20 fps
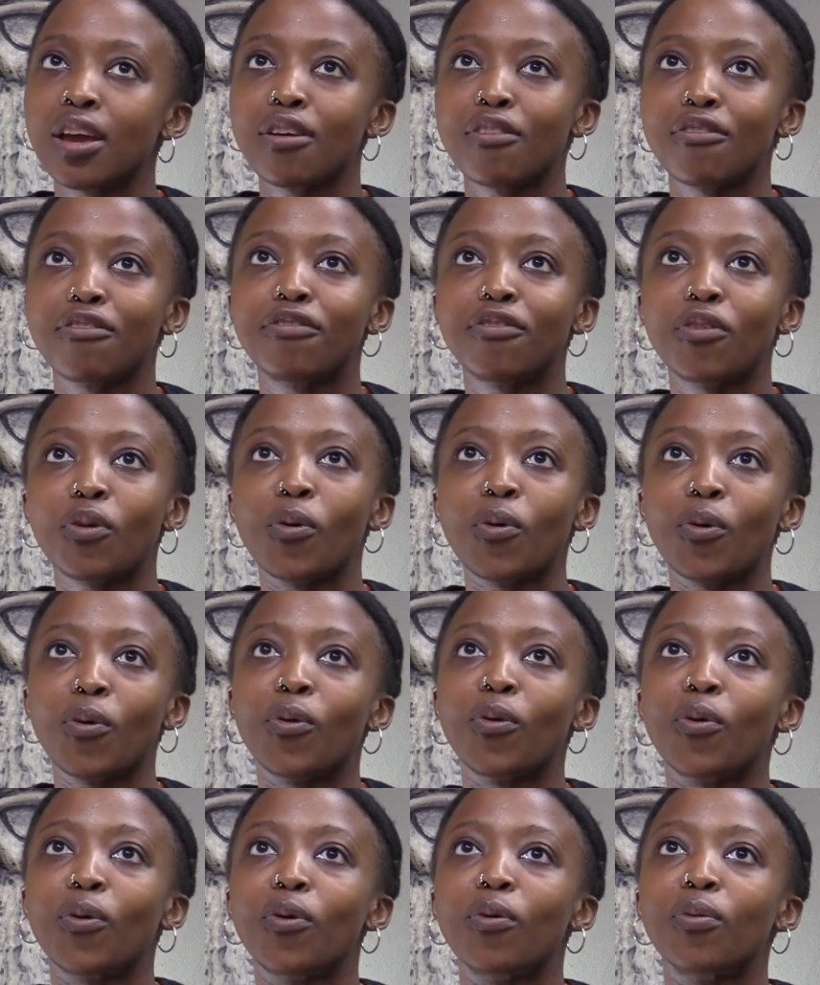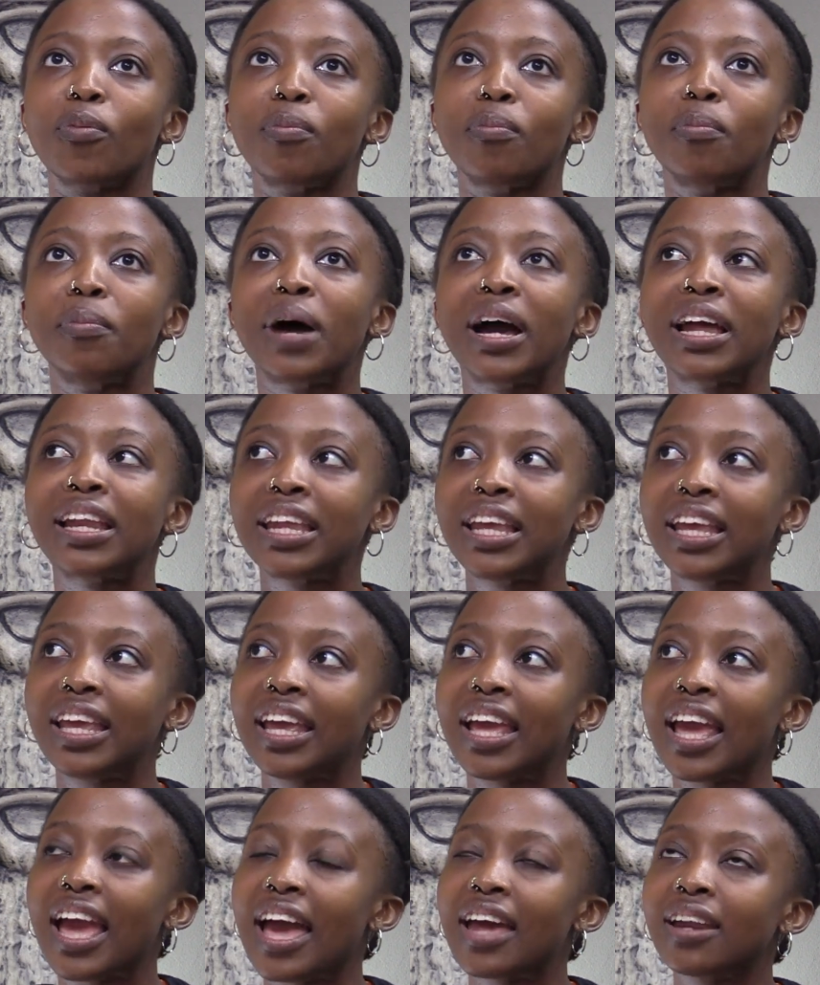For
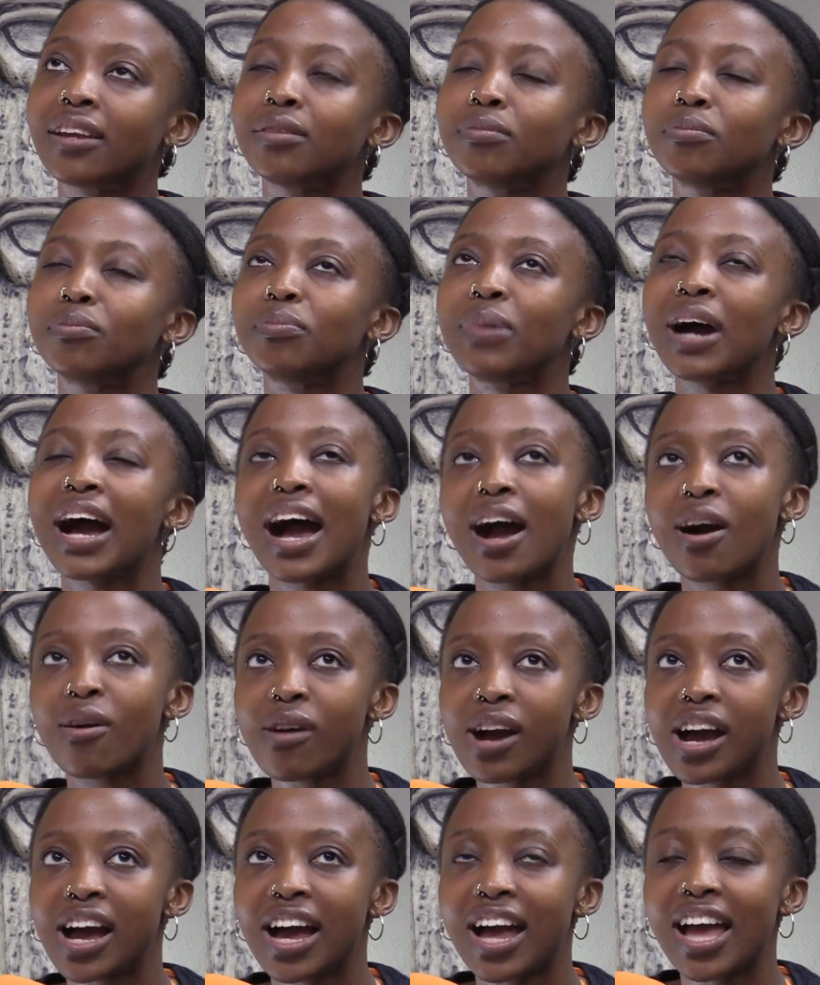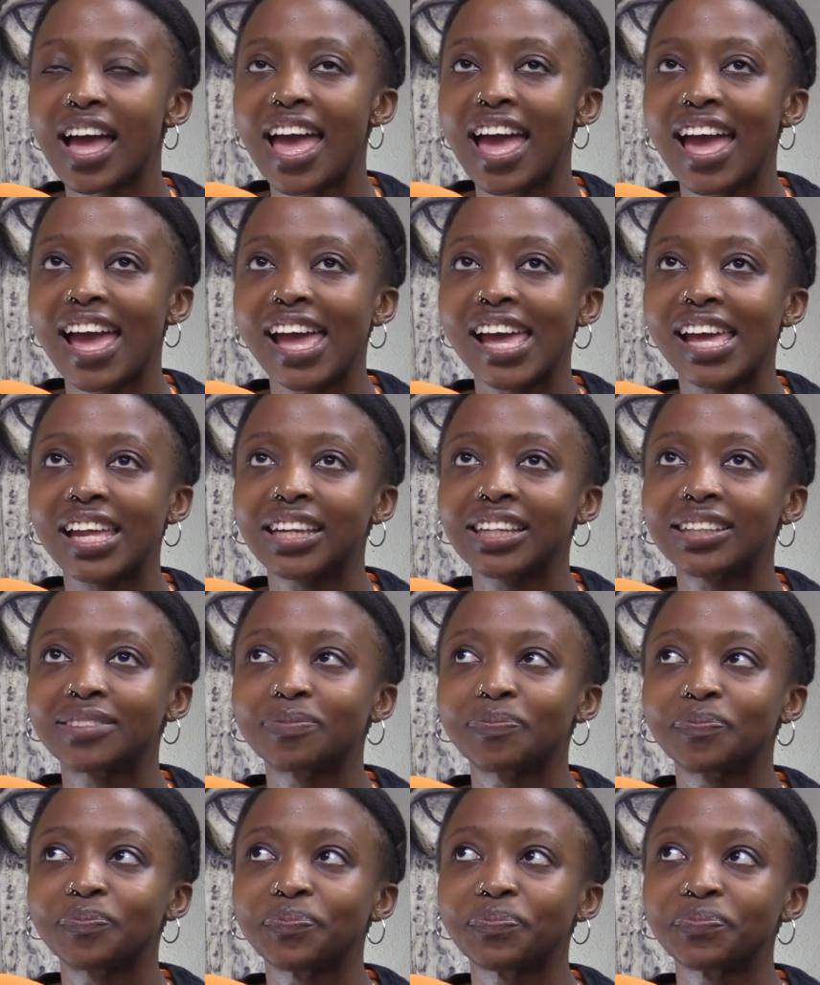money and power, and
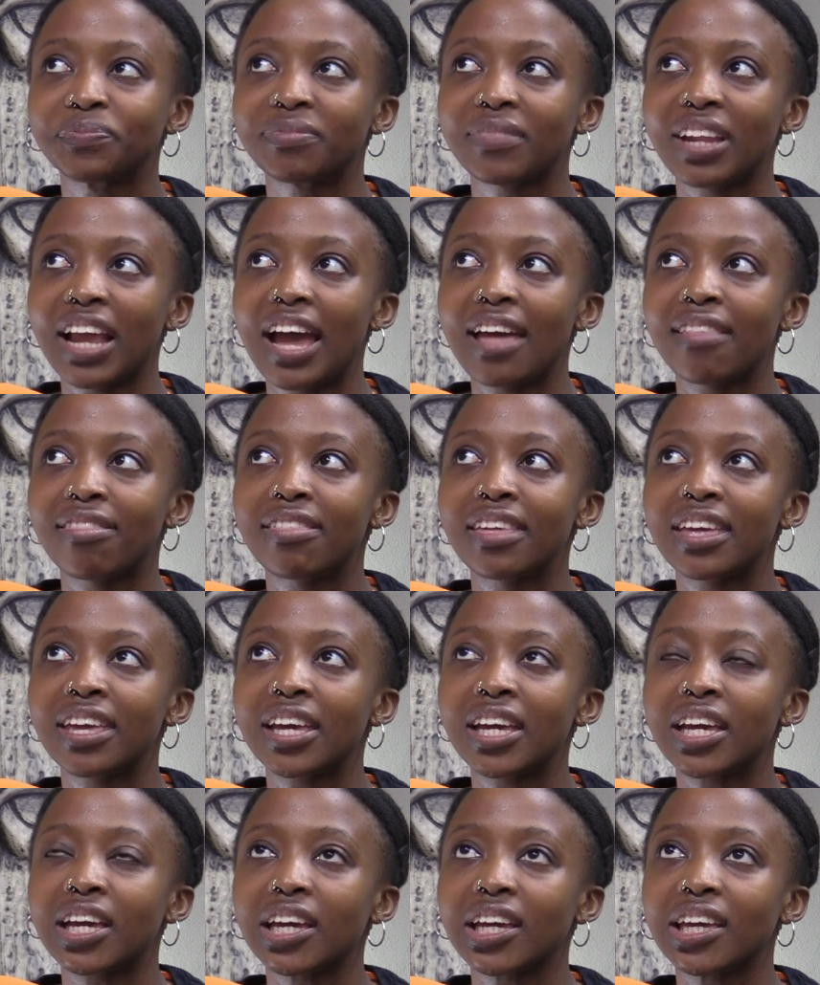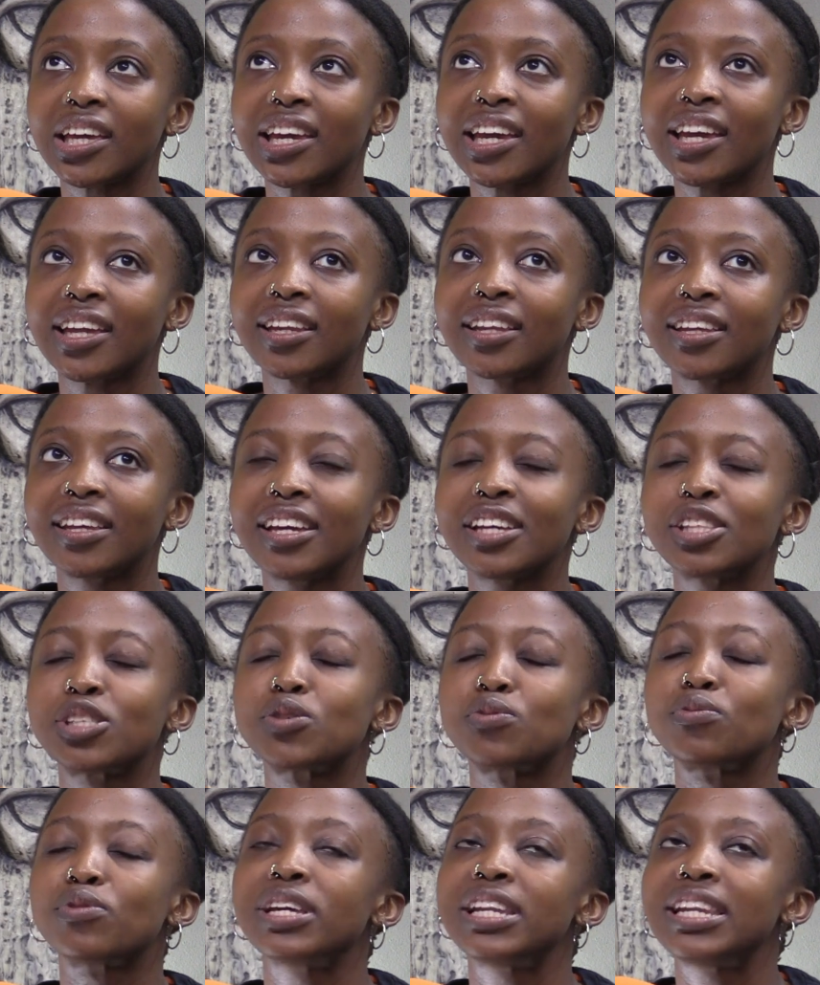I think
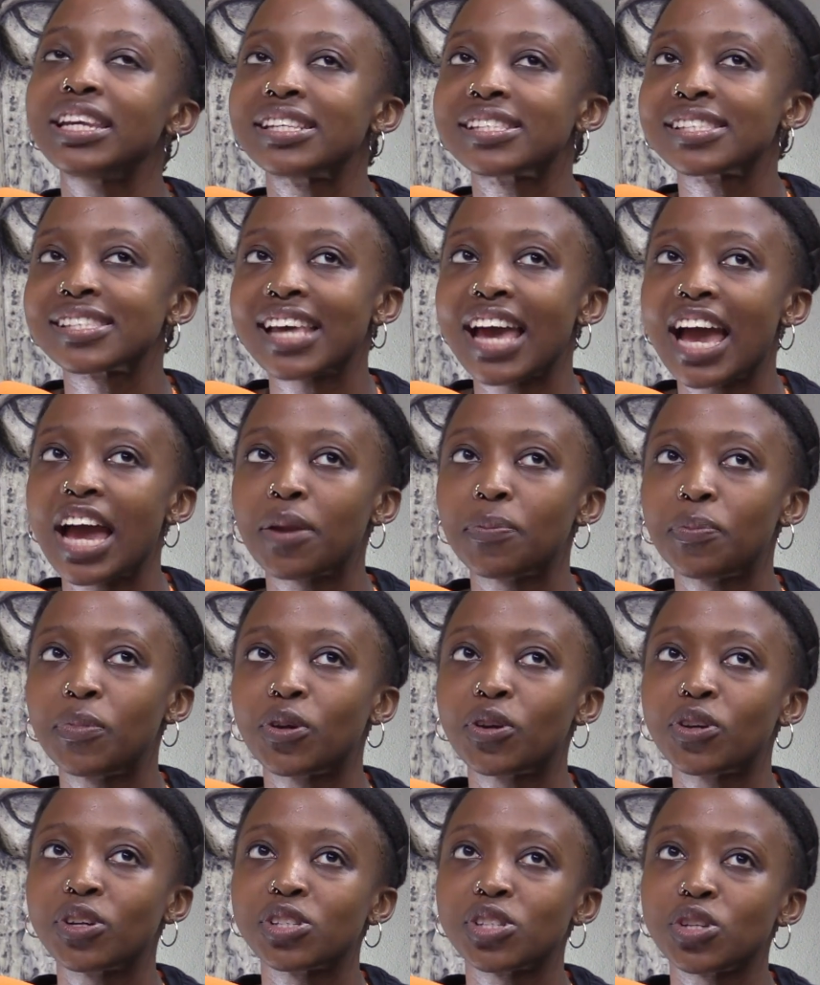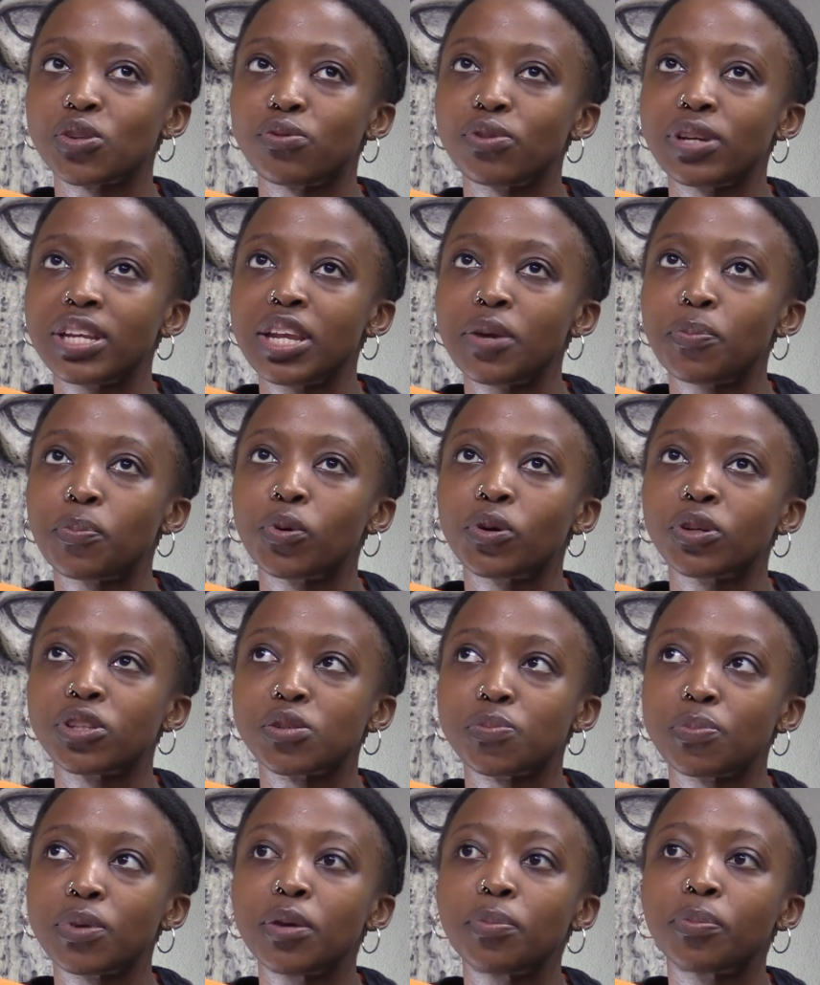it's really sad because it really
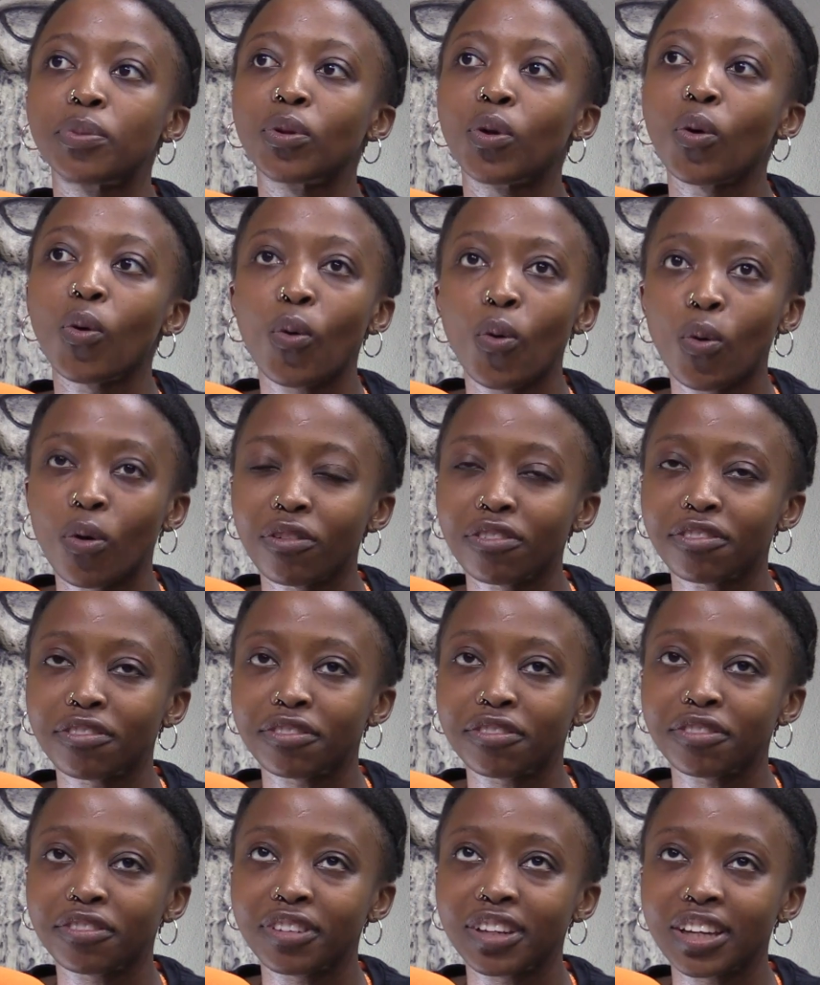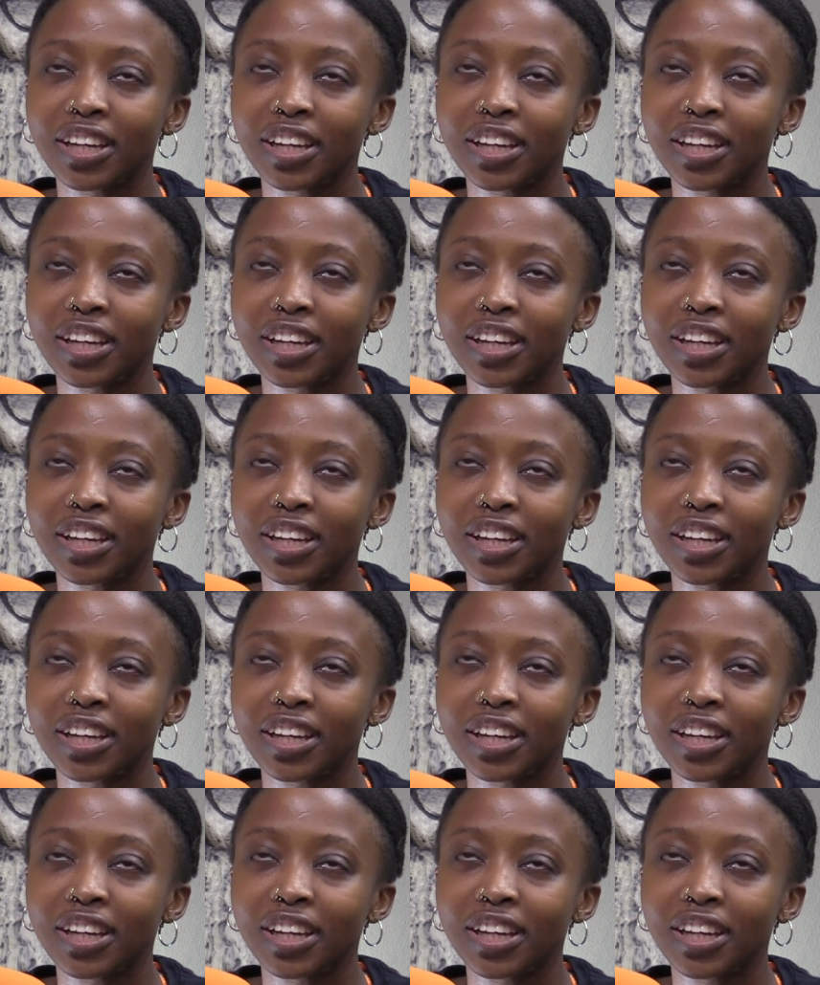puts people off